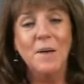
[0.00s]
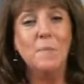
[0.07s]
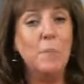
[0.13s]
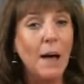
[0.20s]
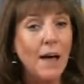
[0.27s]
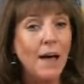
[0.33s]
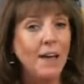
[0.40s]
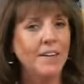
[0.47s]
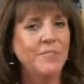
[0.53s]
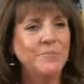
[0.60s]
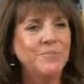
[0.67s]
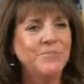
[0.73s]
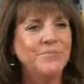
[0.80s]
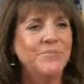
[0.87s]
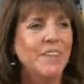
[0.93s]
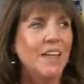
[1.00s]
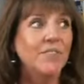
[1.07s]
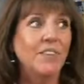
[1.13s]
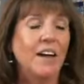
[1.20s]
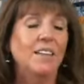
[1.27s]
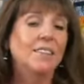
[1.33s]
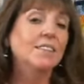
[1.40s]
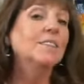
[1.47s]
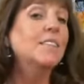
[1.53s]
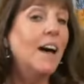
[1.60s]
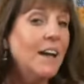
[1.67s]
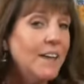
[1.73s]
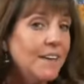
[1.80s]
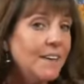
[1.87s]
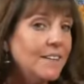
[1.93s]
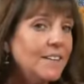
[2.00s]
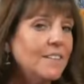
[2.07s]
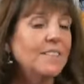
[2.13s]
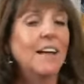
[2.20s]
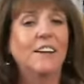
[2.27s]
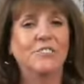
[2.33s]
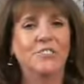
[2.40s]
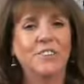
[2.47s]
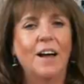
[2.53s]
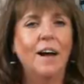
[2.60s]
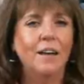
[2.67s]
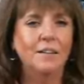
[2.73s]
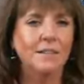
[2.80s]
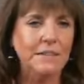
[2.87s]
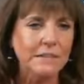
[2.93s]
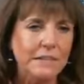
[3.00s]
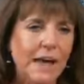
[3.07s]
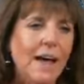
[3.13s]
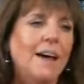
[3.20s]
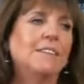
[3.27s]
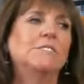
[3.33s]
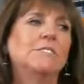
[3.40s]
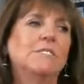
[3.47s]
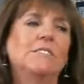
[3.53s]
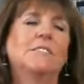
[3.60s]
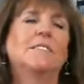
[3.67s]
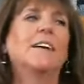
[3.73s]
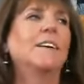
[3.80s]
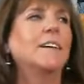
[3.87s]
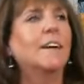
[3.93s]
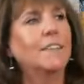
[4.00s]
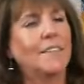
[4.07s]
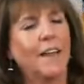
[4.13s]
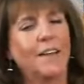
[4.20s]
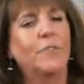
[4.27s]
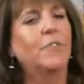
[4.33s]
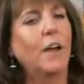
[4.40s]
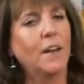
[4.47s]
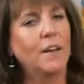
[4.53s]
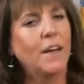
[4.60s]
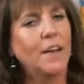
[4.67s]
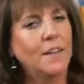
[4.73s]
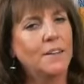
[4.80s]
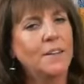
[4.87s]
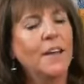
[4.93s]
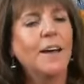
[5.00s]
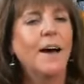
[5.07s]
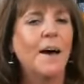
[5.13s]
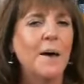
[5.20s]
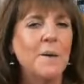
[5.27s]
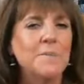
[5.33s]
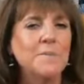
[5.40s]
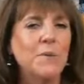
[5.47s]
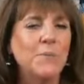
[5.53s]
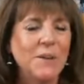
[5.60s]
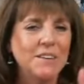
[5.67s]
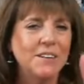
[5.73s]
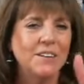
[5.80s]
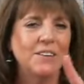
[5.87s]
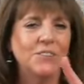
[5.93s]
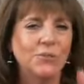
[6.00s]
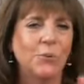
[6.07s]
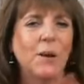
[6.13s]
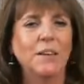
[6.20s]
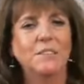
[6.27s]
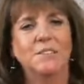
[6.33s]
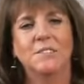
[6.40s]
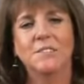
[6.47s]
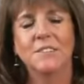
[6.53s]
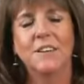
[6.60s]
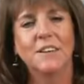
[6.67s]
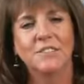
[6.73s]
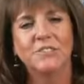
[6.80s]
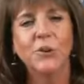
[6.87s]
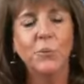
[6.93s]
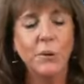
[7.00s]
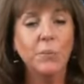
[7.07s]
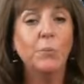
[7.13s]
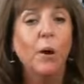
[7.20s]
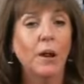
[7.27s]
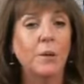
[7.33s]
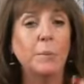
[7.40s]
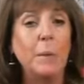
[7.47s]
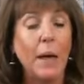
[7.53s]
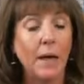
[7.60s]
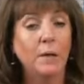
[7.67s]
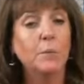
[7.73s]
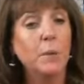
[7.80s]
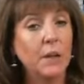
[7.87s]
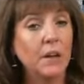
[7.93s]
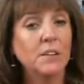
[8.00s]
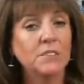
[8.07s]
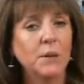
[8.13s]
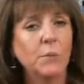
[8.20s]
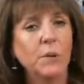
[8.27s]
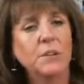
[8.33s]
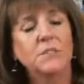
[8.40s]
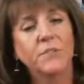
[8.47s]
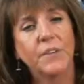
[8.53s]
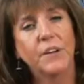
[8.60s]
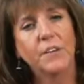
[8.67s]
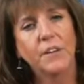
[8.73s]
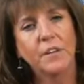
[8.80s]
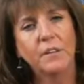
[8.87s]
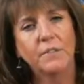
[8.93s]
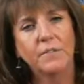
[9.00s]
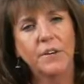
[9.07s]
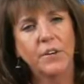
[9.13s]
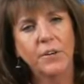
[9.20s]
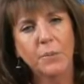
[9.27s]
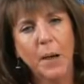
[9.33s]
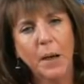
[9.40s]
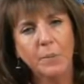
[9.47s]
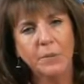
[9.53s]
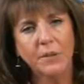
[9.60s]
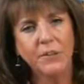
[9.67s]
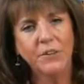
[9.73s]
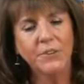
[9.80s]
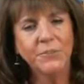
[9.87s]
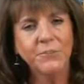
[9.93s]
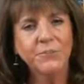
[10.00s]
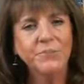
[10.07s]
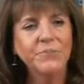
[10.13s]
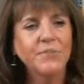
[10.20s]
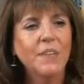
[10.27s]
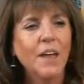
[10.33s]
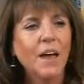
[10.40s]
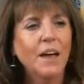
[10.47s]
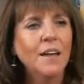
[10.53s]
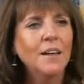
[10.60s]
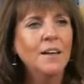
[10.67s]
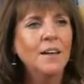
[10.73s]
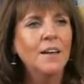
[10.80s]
But if I like a collection a lot, like I like Ride On, we did it twice. So we brought it back because it was very, very popular. Okay.